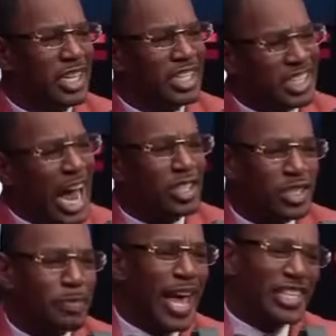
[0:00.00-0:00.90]
Shout
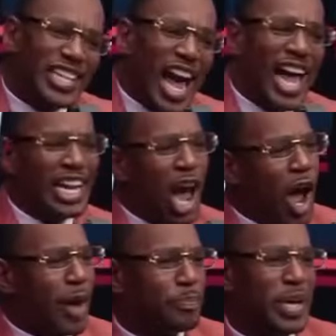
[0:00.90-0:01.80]
Smash Scully,
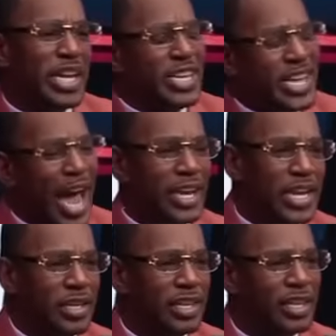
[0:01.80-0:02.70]
RP Kenny.
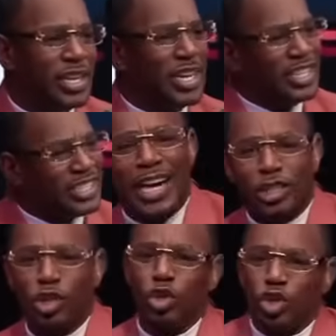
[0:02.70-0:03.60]

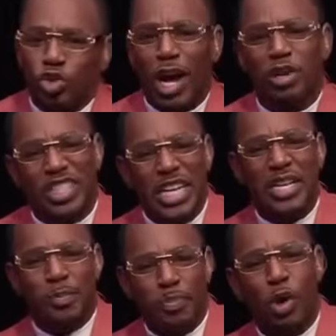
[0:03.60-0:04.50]
Todd Toast, Trail D,
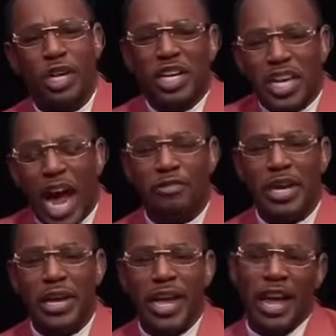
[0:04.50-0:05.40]
Capone
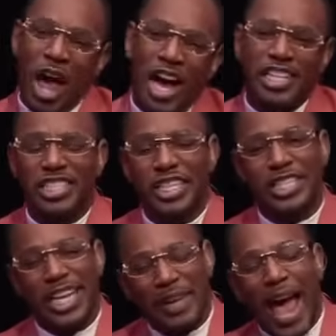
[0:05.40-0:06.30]
Curry. Hud
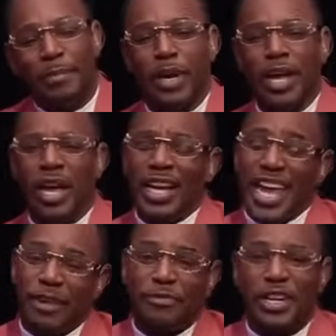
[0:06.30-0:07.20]
6, Fat Mac,
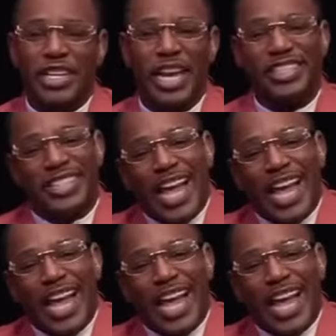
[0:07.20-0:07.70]
can't forget